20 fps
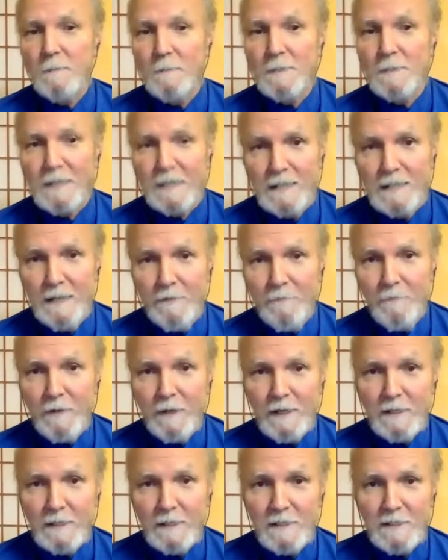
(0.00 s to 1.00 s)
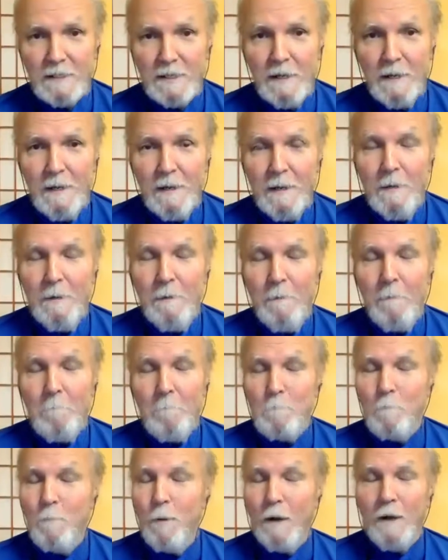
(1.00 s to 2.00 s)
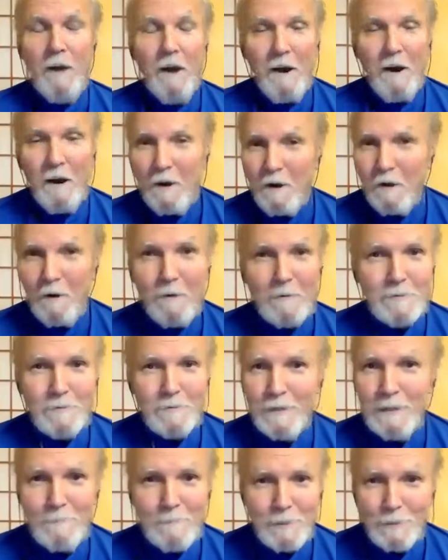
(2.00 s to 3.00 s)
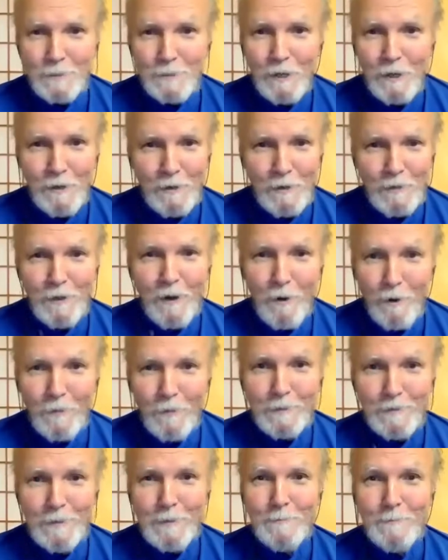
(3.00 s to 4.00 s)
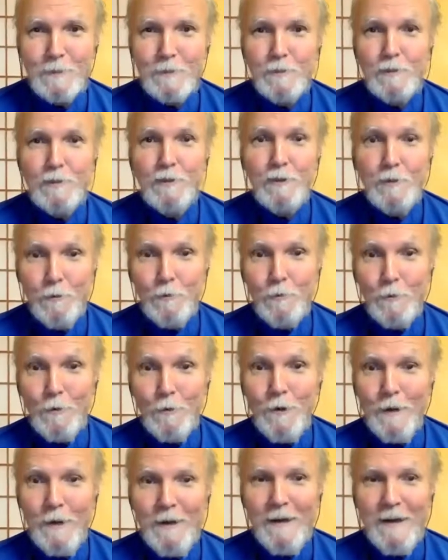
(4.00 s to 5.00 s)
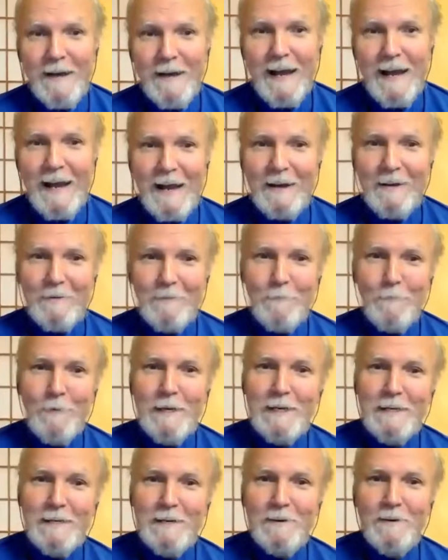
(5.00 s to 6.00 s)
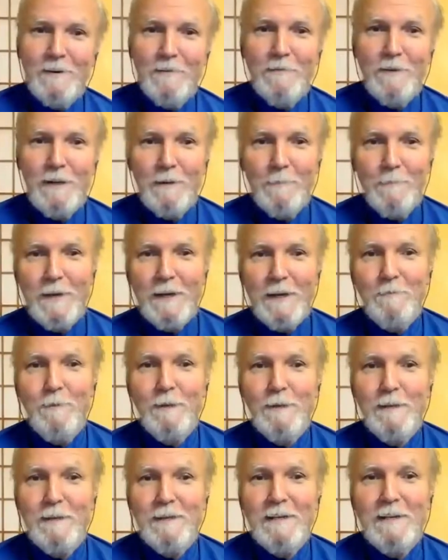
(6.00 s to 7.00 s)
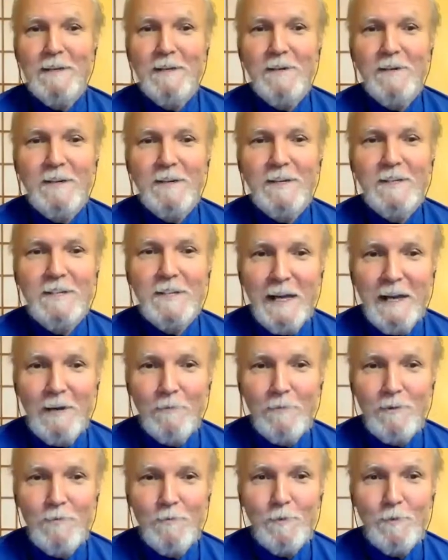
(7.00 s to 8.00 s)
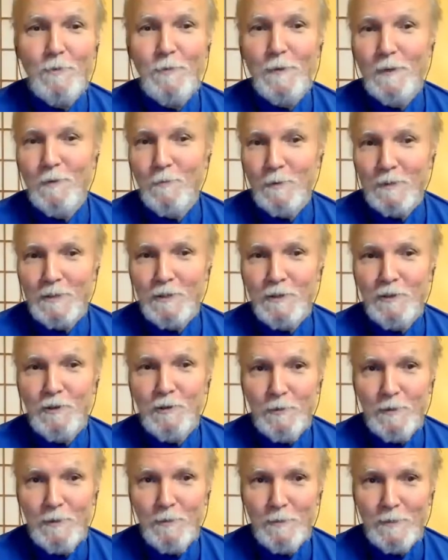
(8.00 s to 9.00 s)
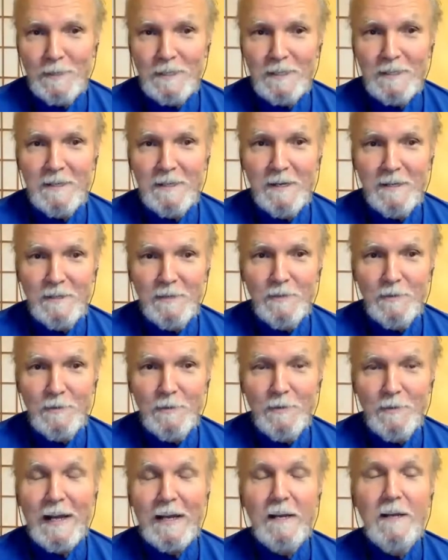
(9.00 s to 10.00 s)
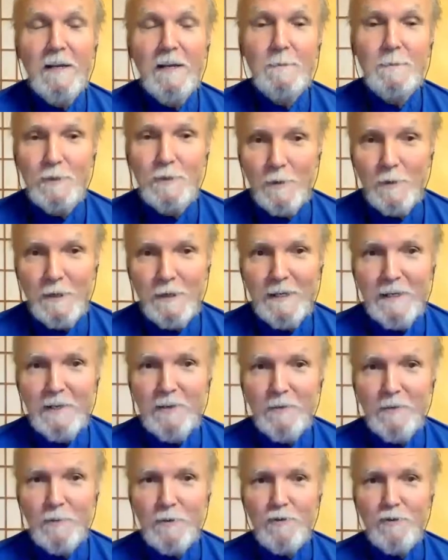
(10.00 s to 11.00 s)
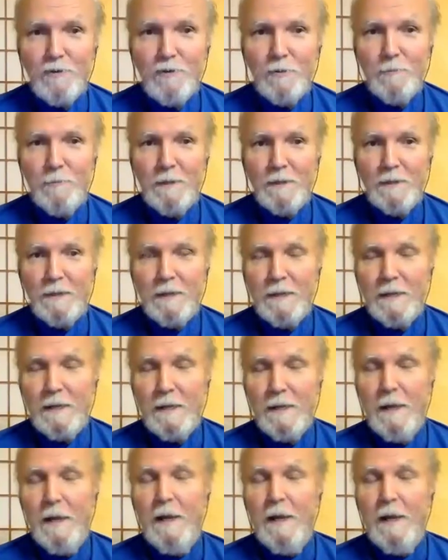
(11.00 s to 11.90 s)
significance, but not all dreams are true. And we need to develop that ability to distinguish between what's true and what's not true. And that comes through our intuitional ability.